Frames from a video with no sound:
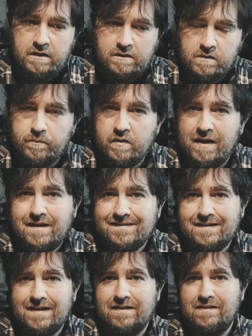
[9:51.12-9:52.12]
your brain is
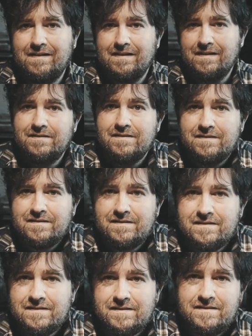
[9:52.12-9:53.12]
kind of like,
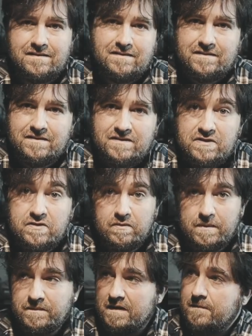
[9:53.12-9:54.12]
yeah, you know
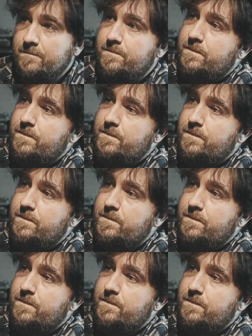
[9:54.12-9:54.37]
what I'm saying.